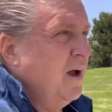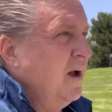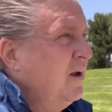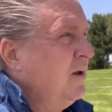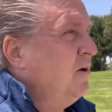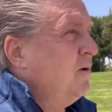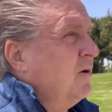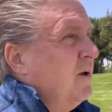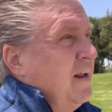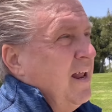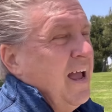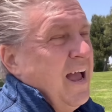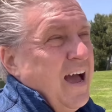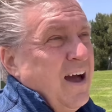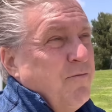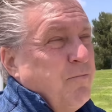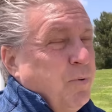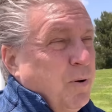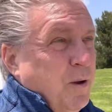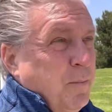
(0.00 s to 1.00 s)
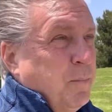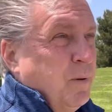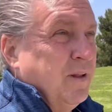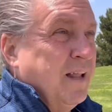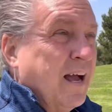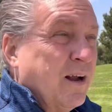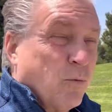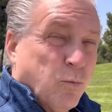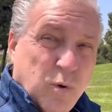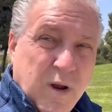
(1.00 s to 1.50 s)
You're going to have people
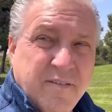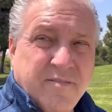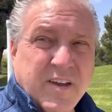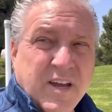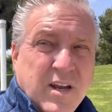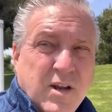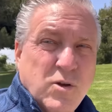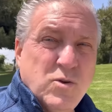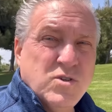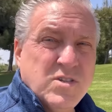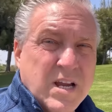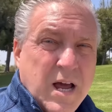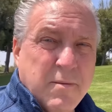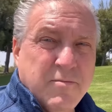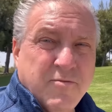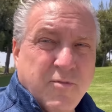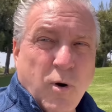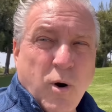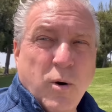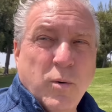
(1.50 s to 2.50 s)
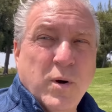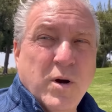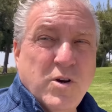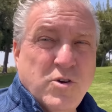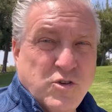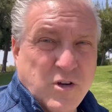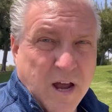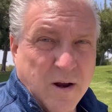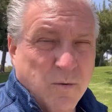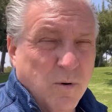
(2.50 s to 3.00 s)
like Rivian who stepped forward,
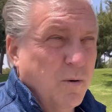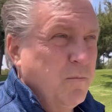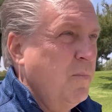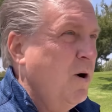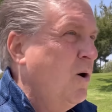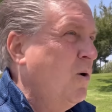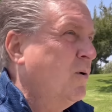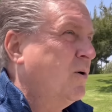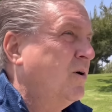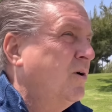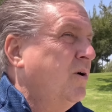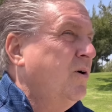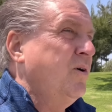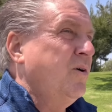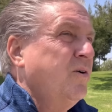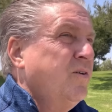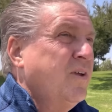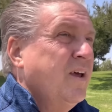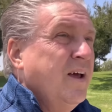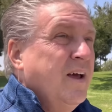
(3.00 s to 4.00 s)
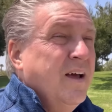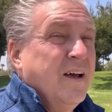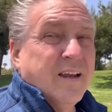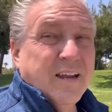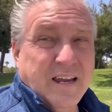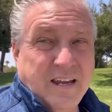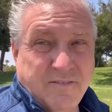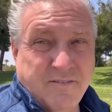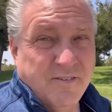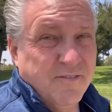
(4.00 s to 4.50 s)
General Motors,
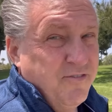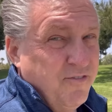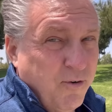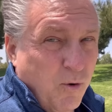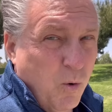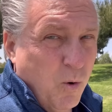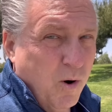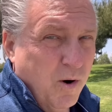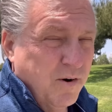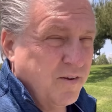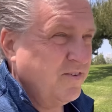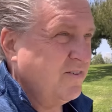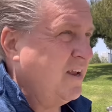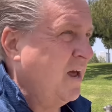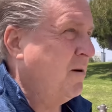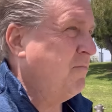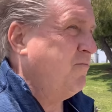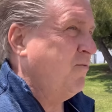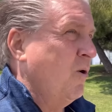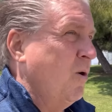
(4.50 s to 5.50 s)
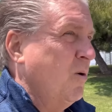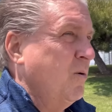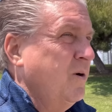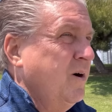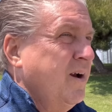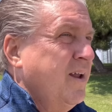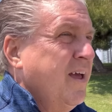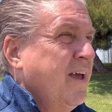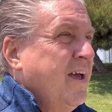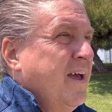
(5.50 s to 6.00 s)
even Ford stepped
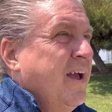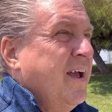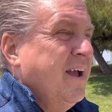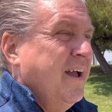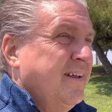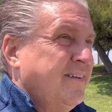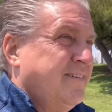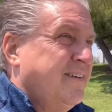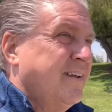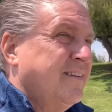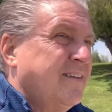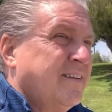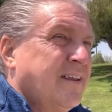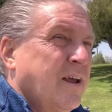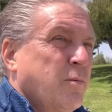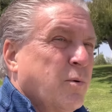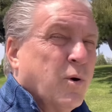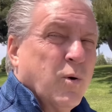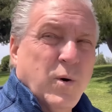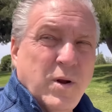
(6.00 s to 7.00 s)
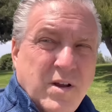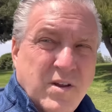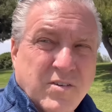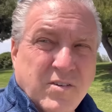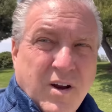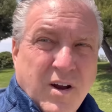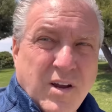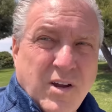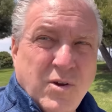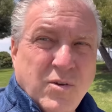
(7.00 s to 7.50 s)
forward and said that they were going to
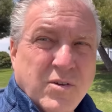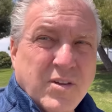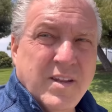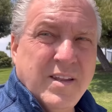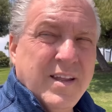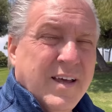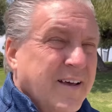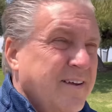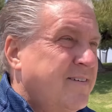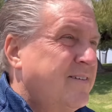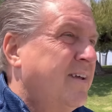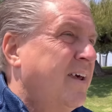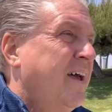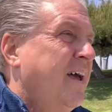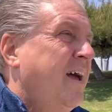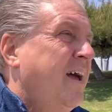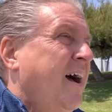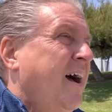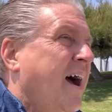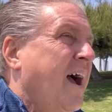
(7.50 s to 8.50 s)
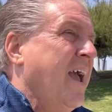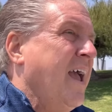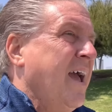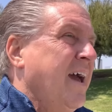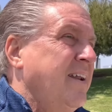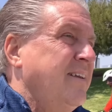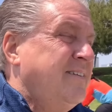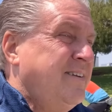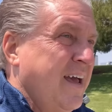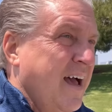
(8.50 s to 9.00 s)
start using this.
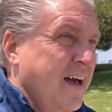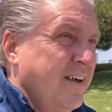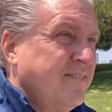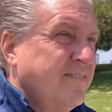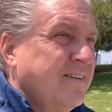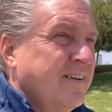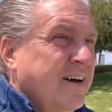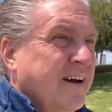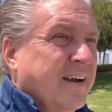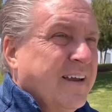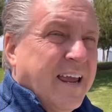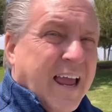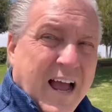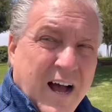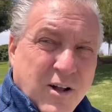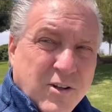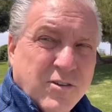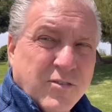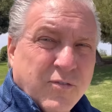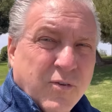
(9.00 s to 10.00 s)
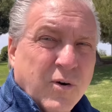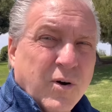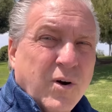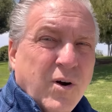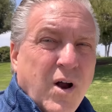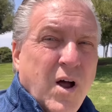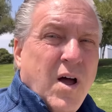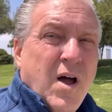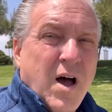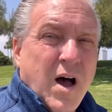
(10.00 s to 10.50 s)
And Tesla accounts
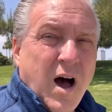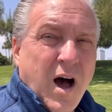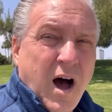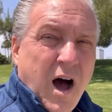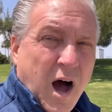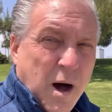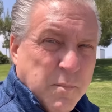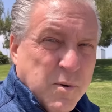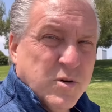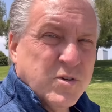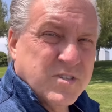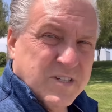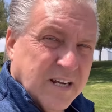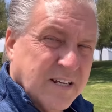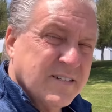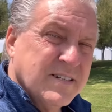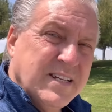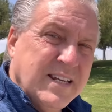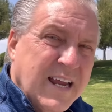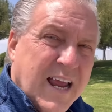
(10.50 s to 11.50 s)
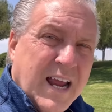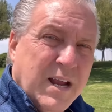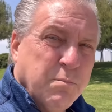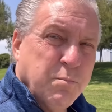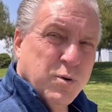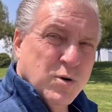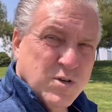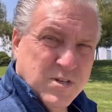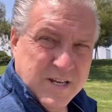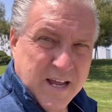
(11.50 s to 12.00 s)
for almost
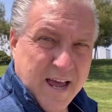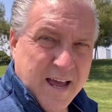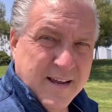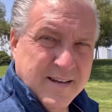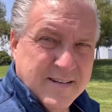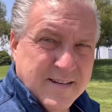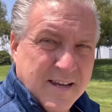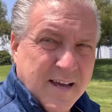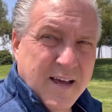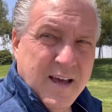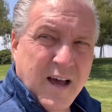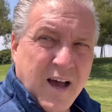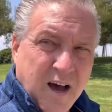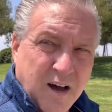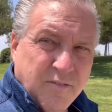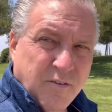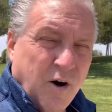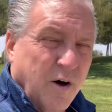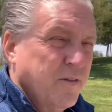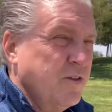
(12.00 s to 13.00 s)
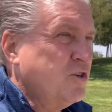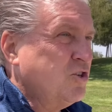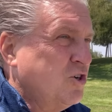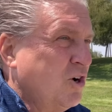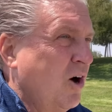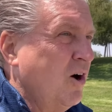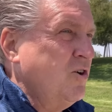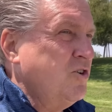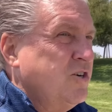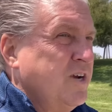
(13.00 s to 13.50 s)
68% of all the
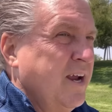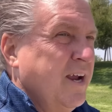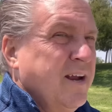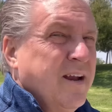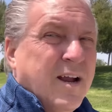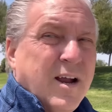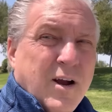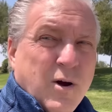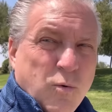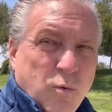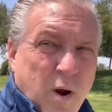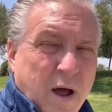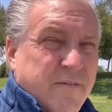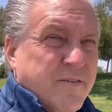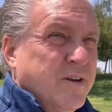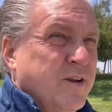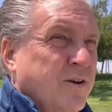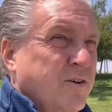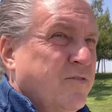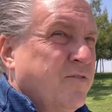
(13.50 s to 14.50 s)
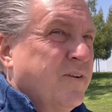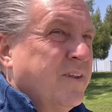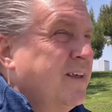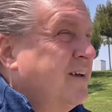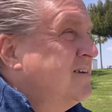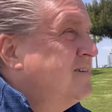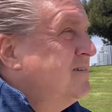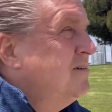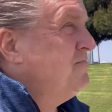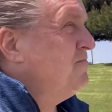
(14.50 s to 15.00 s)
charging revenues for
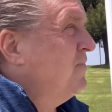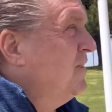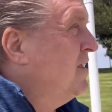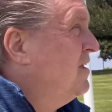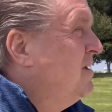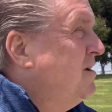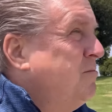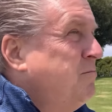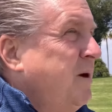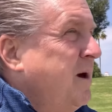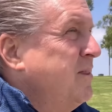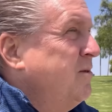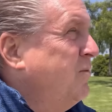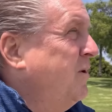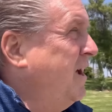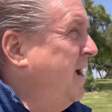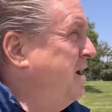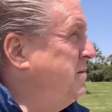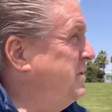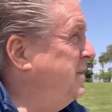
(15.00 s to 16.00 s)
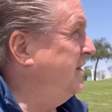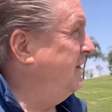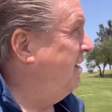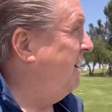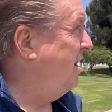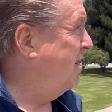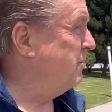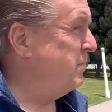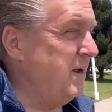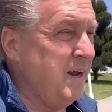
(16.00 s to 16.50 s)
this. By the way, I'm in
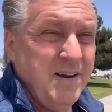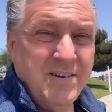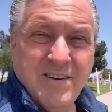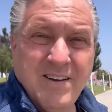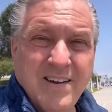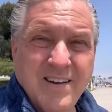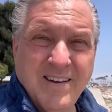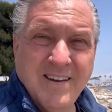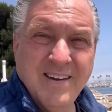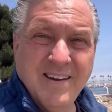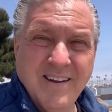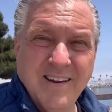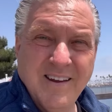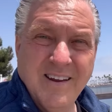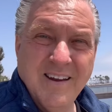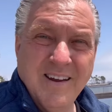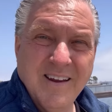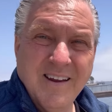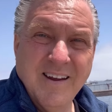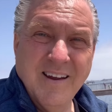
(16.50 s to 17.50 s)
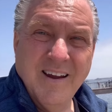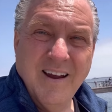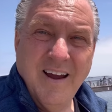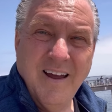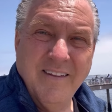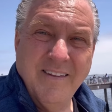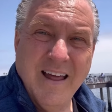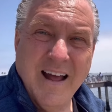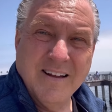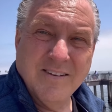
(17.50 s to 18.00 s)
Long Beach,
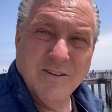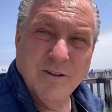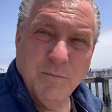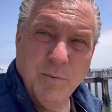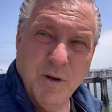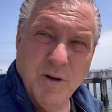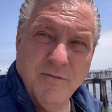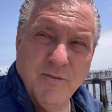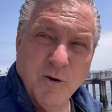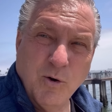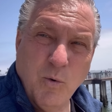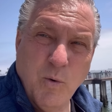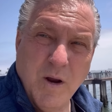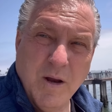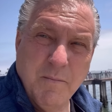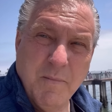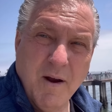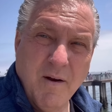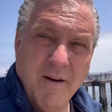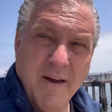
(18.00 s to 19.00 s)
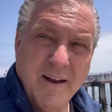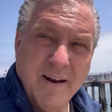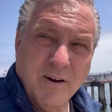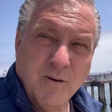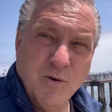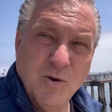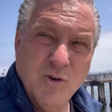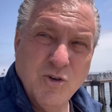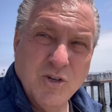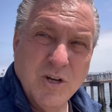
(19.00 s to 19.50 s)
and that's the beautiful Queen Mary and a
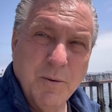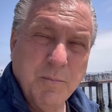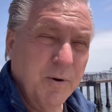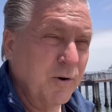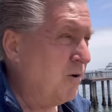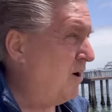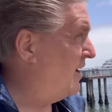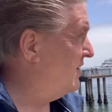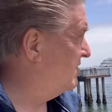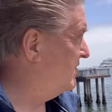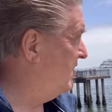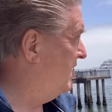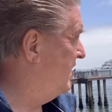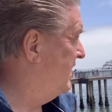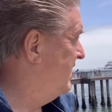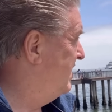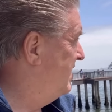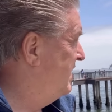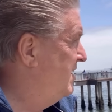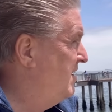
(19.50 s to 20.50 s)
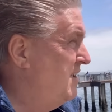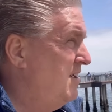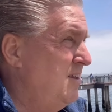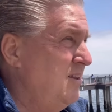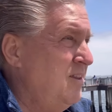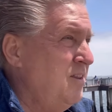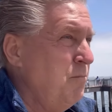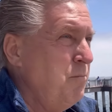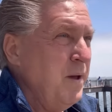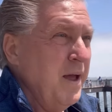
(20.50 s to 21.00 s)
cruise ship across the,
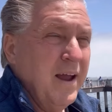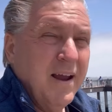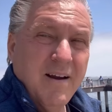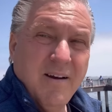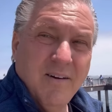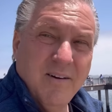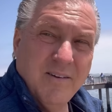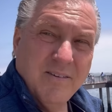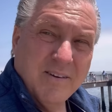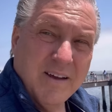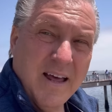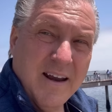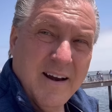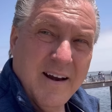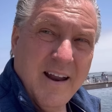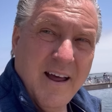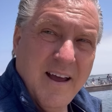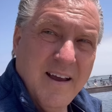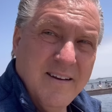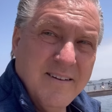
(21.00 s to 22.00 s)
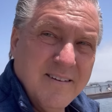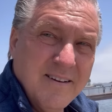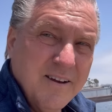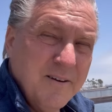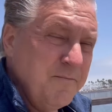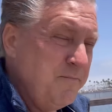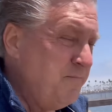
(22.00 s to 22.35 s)
the bay here. It's kind of nice.